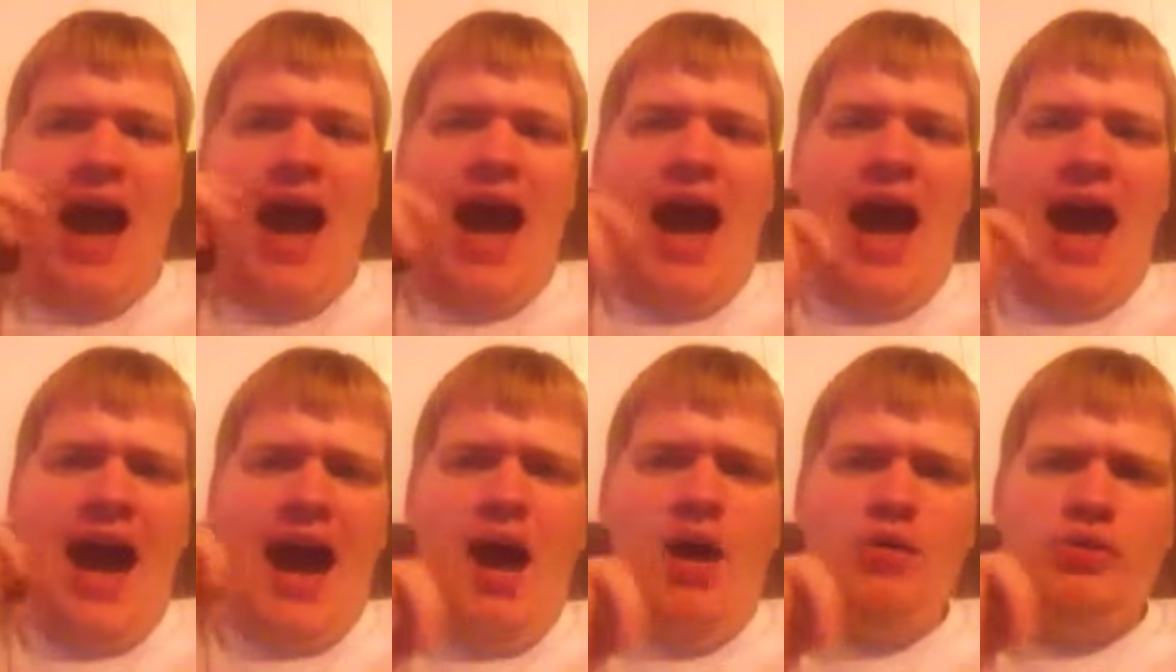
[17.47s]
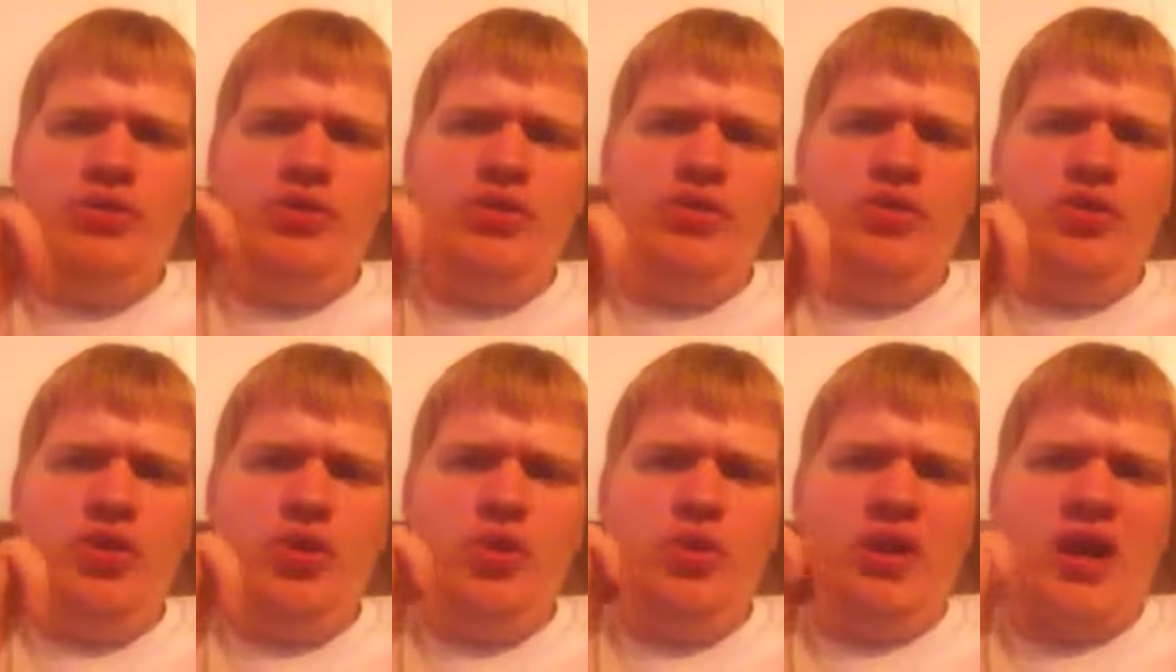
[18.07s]
How to
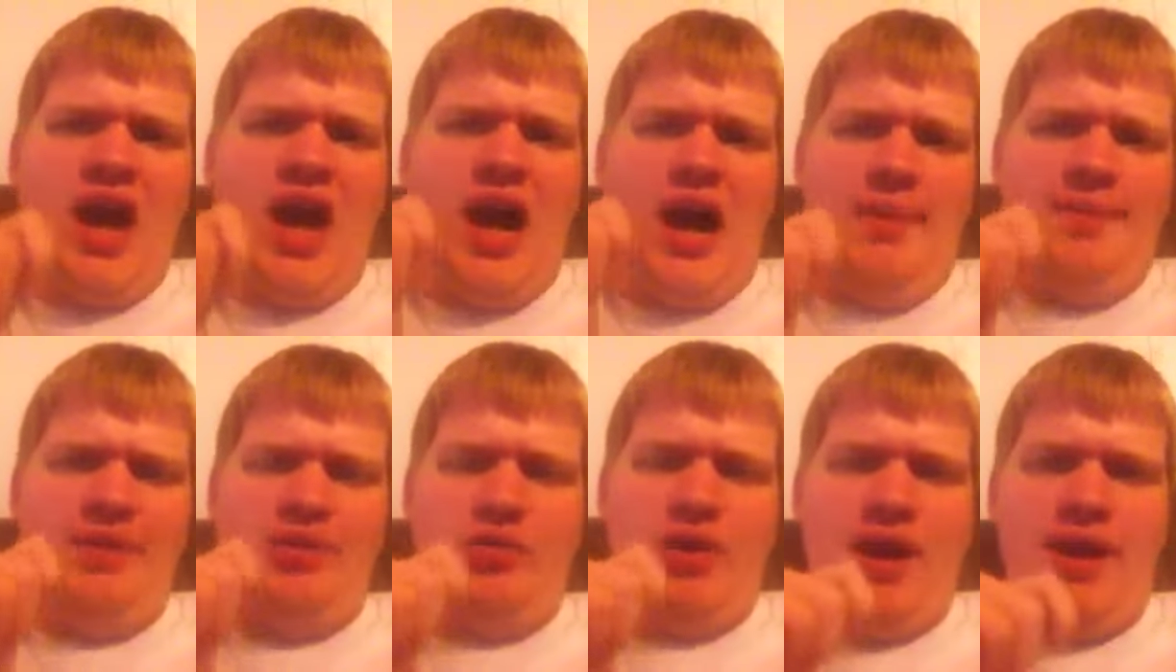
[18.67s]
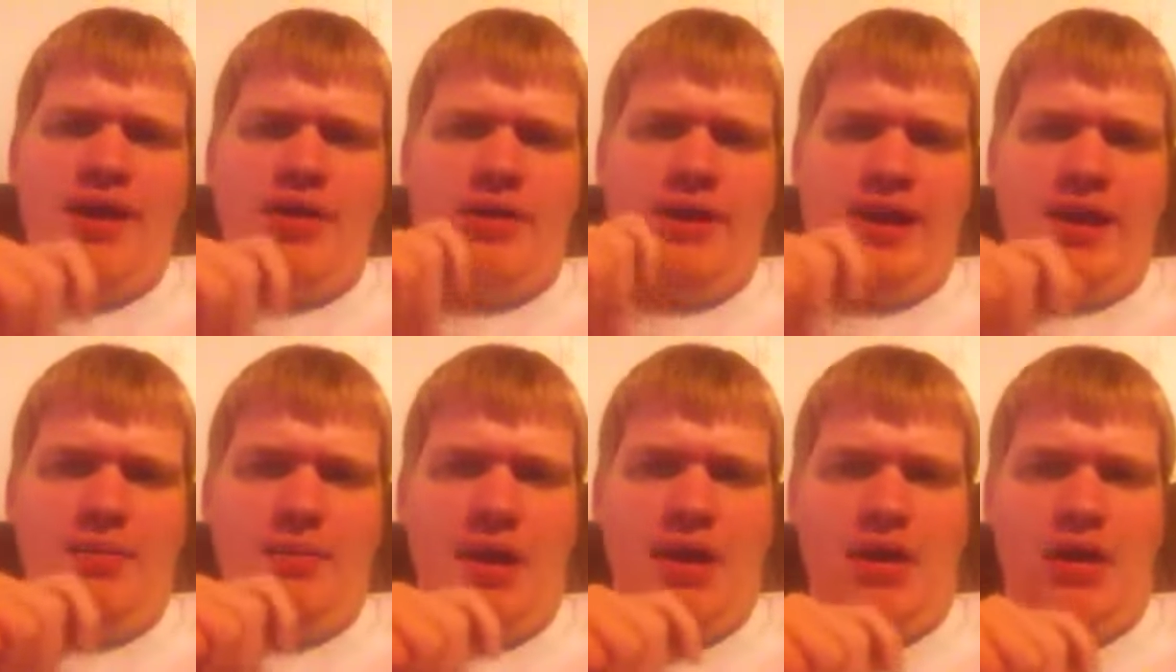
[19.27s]
do Kamen Rider
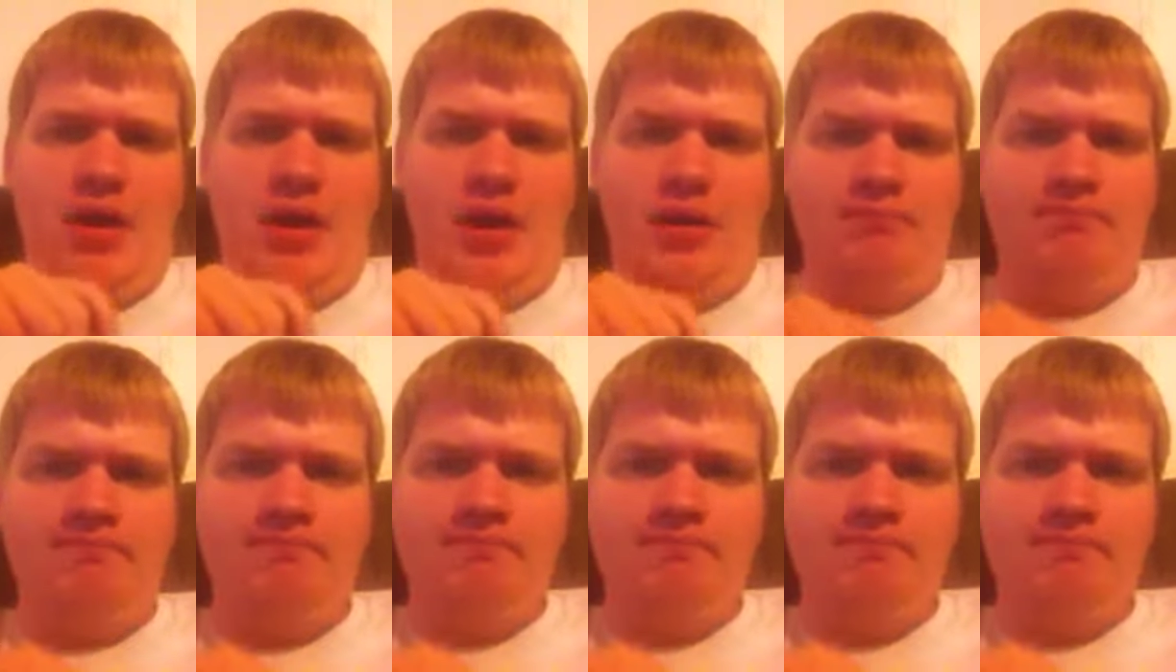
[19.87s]
in America.